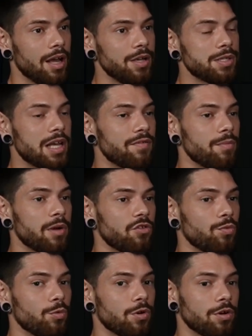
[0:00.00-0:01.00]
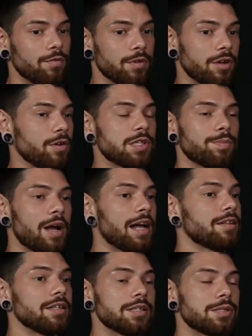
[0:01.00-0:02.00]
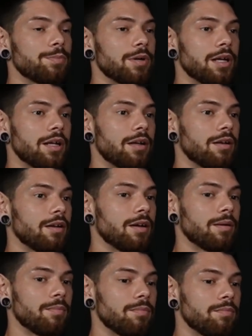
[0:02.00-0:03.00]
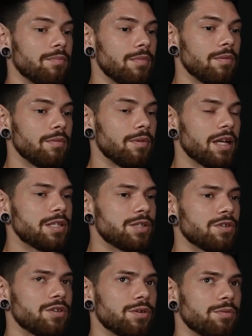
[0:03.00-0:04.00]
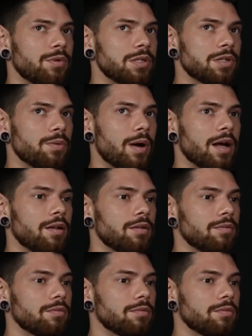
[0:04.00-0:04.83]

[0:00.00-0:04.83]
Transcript: I used to have a much more rigorous practice, but I still do once in a while.